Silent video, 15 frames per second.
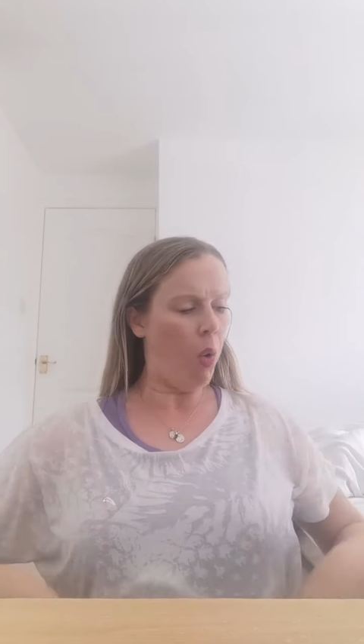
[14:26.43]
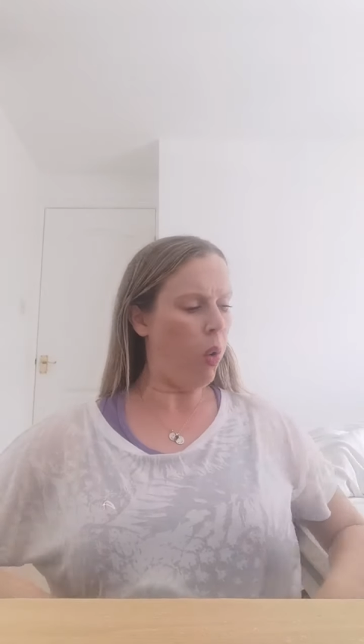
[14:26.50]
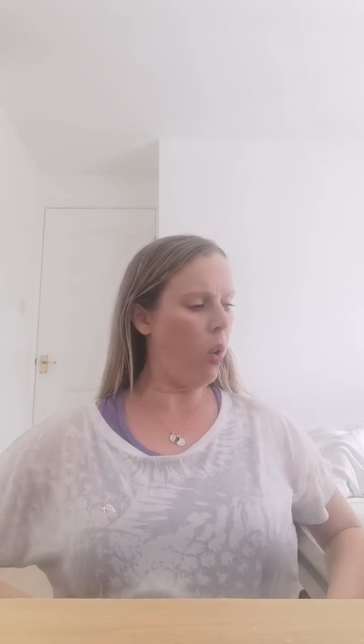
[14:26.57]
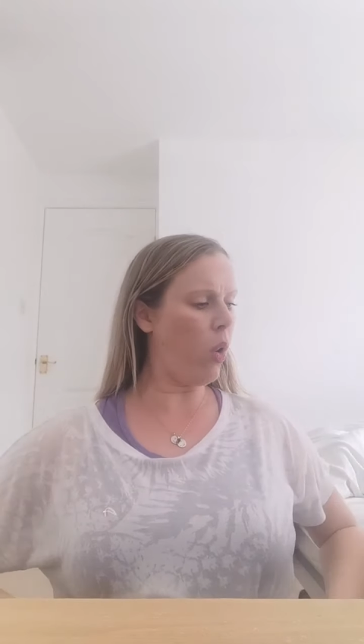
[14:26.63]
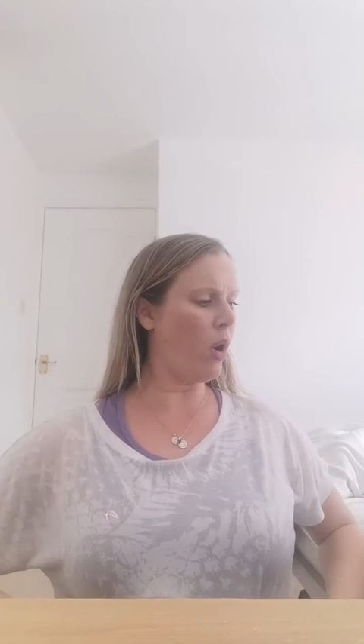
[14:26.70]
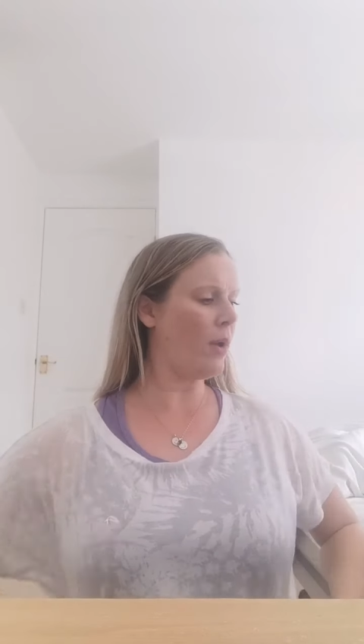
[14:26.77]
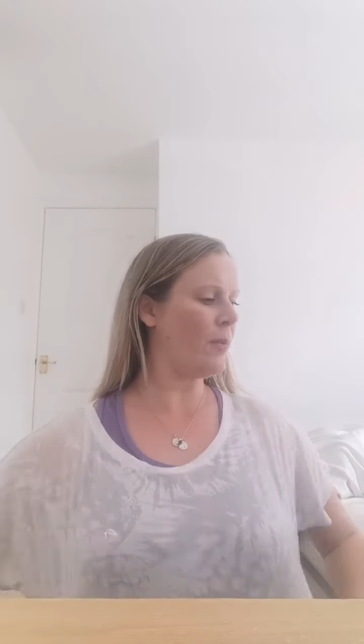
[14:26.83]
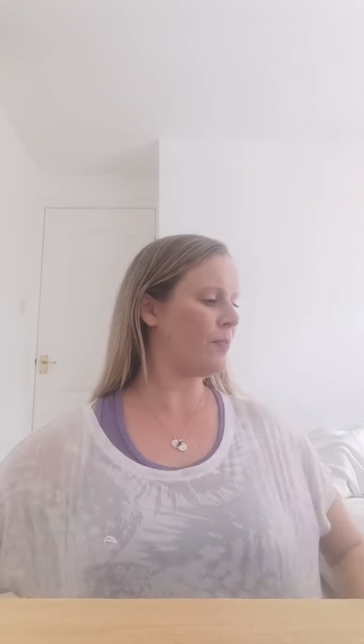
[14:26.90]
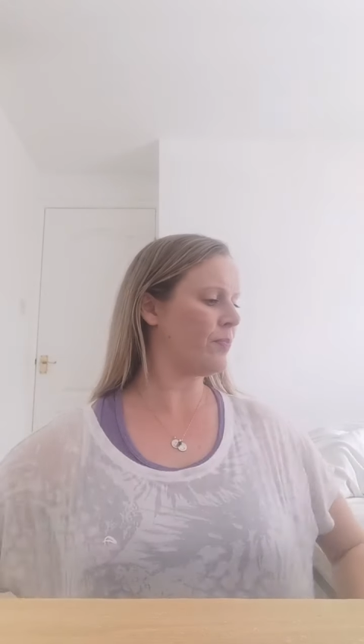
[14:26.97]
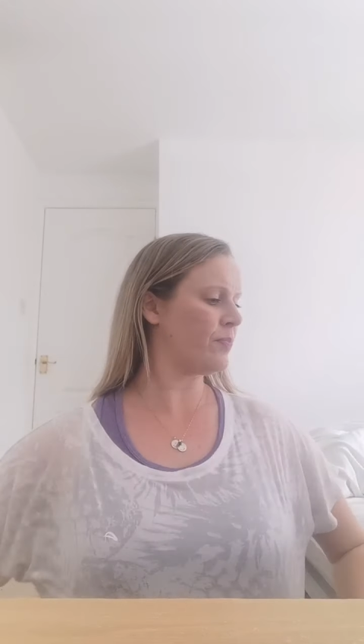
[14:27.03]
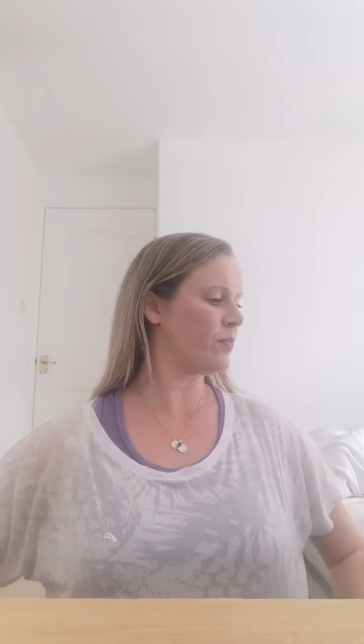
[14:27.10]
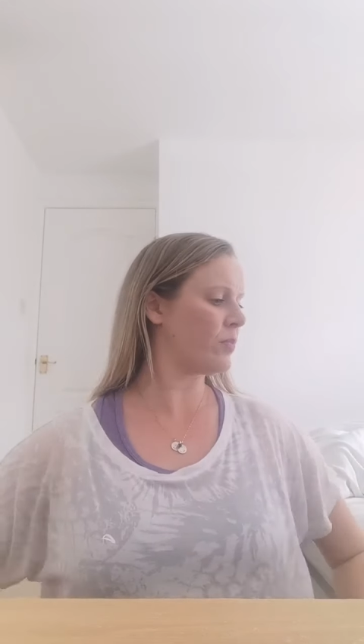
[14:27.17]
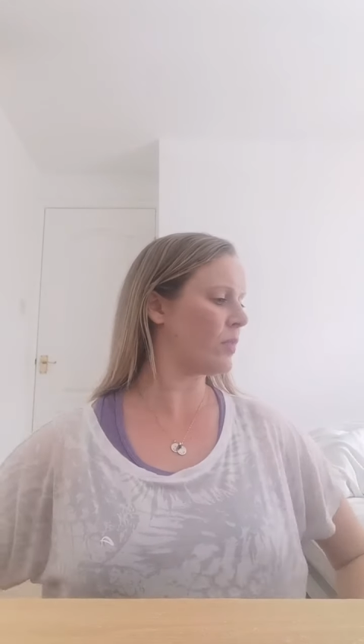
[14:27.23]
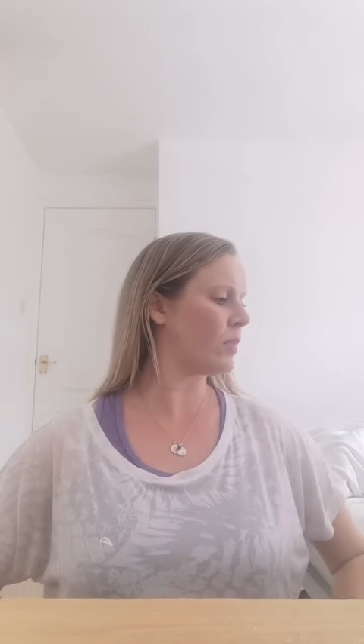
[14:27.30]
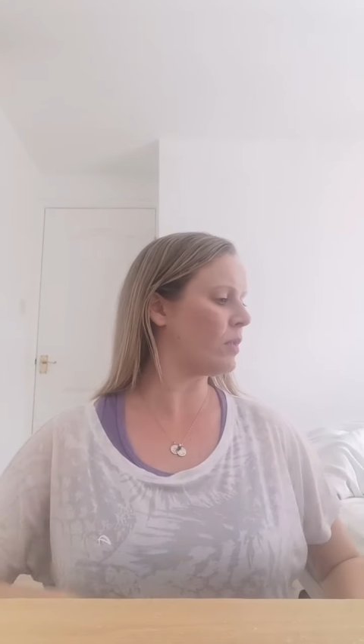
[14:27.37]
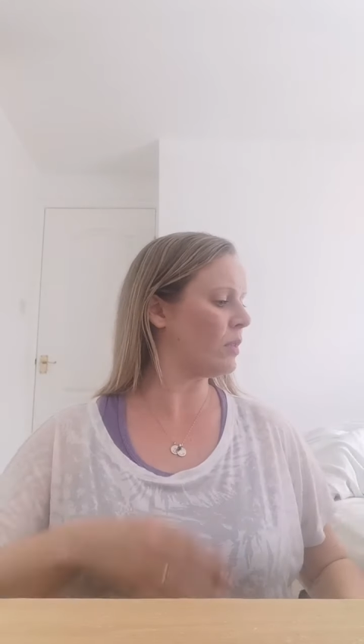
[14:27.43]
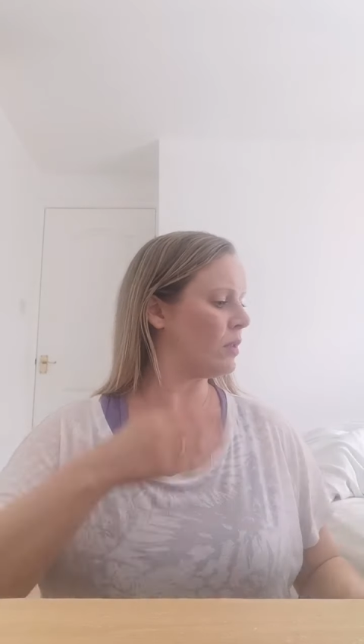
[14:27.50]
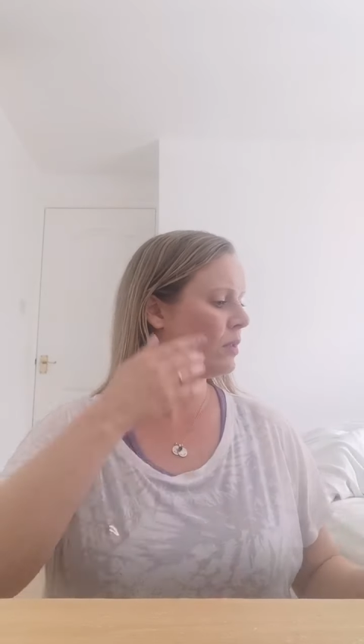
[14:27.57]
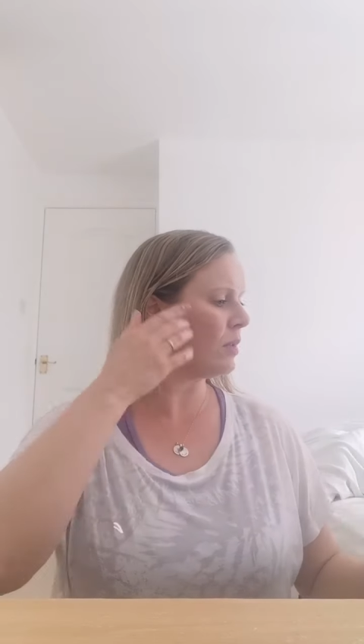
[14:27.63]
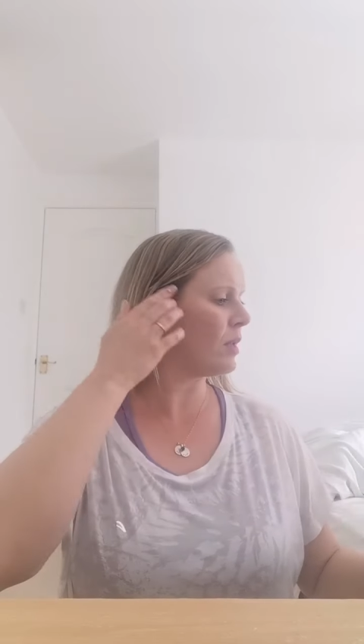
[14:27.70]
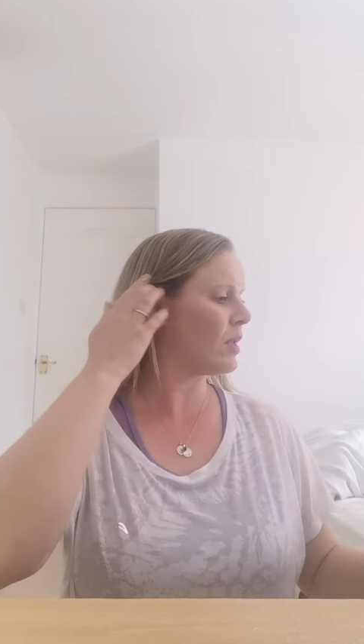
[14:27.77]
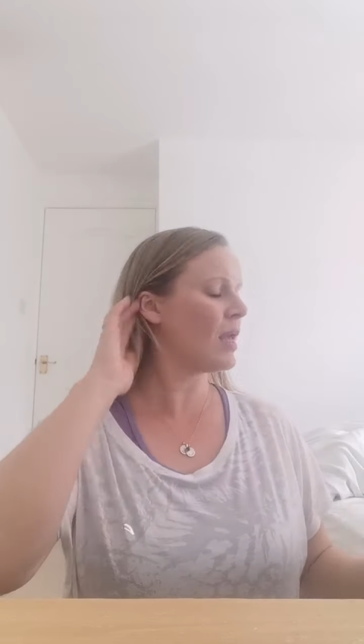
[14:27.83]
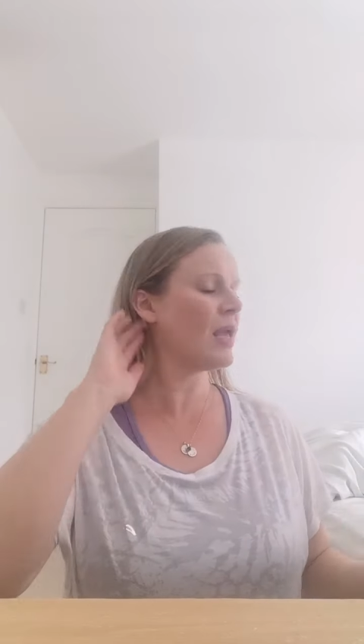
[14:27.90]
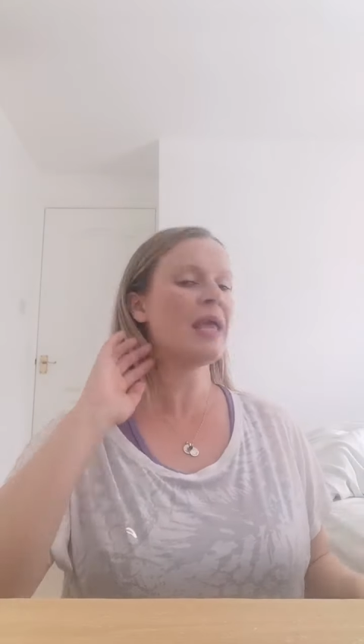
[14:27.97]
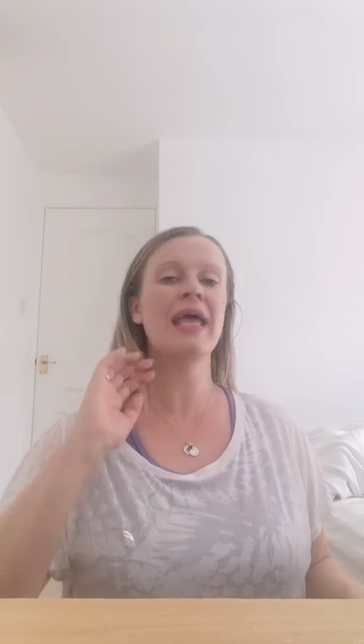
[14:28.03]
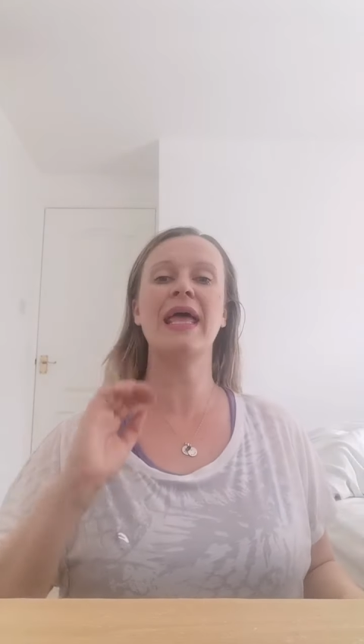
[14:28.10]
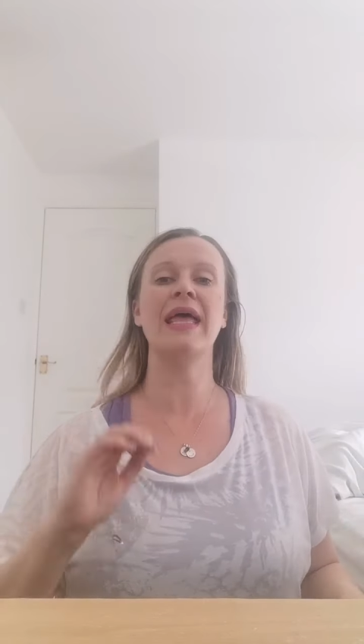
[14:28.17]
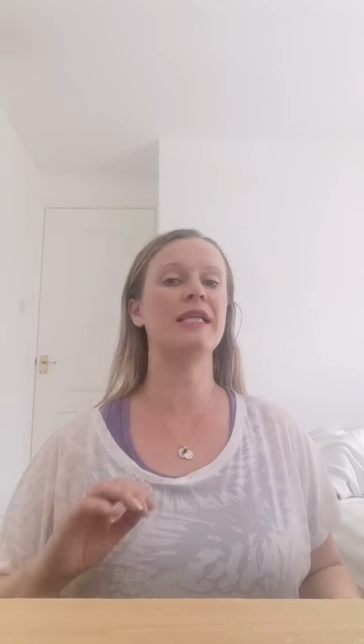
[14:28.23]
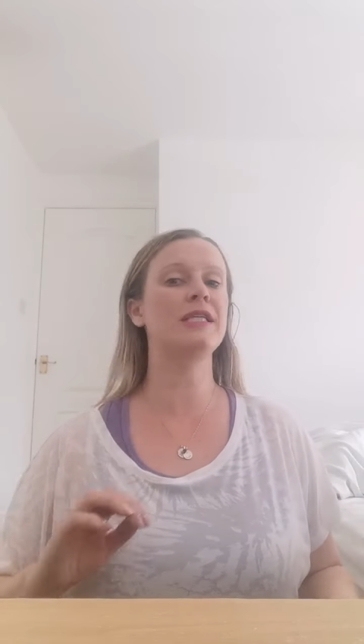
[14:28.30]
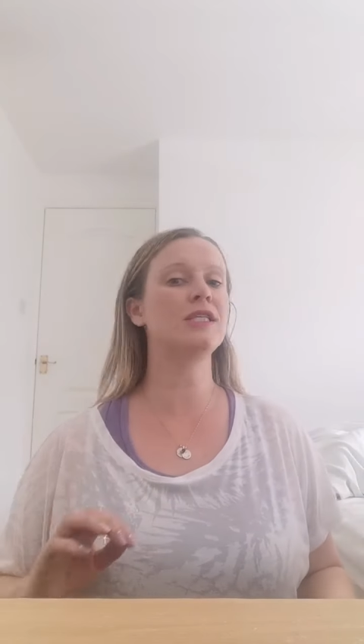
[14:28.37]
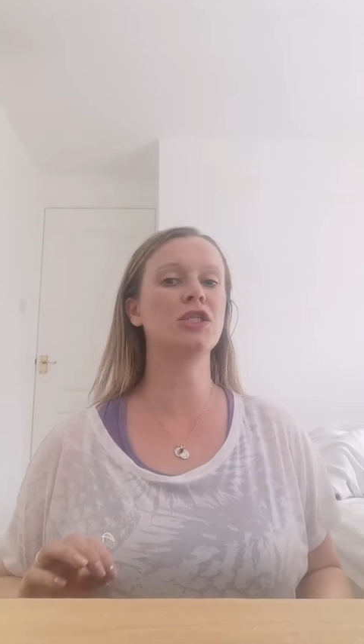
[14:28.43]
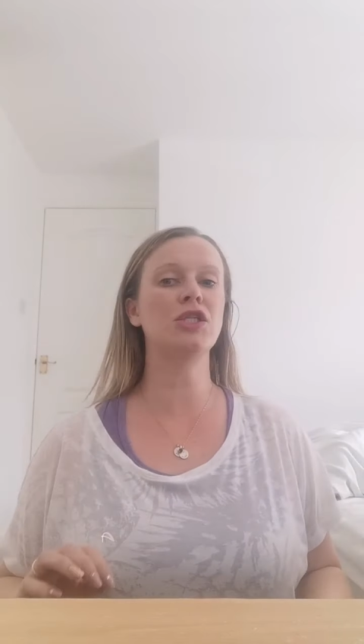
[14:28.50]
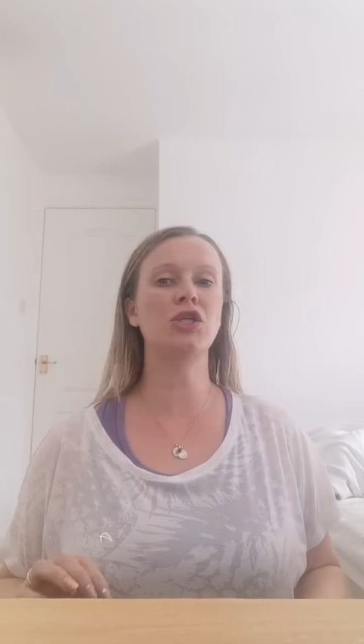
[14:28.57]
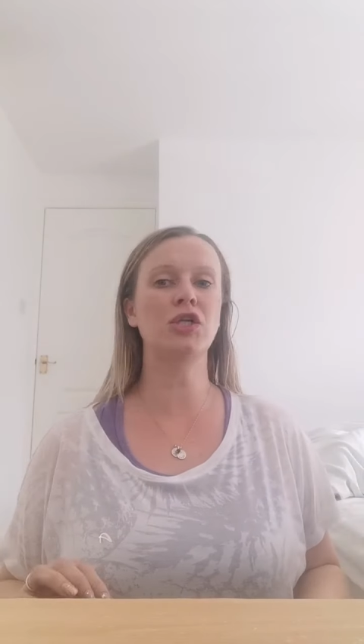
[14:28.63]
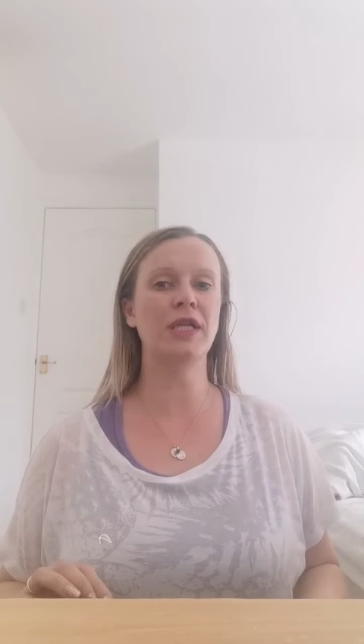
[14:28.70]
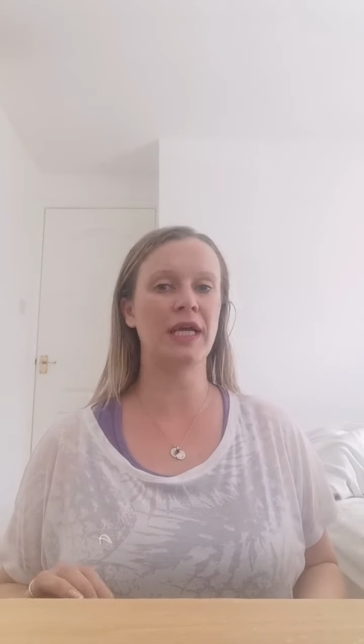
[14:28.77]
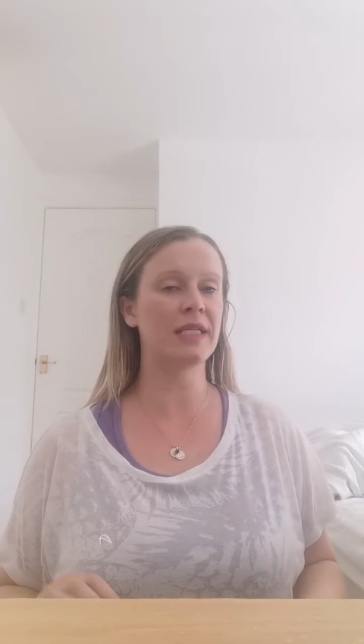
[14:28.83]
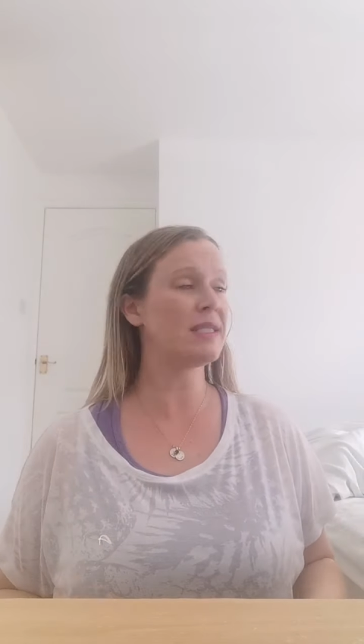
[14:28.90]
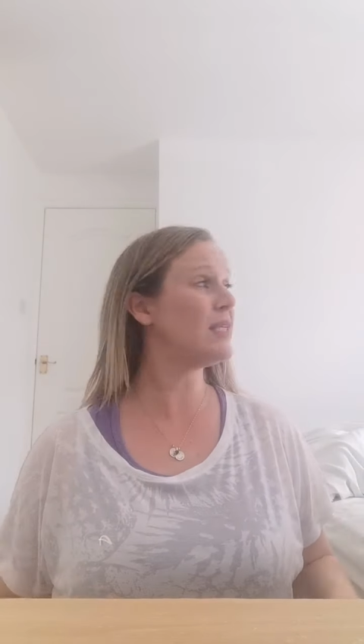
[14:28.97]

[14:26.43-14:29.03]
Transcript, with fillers: Oh, it's nice.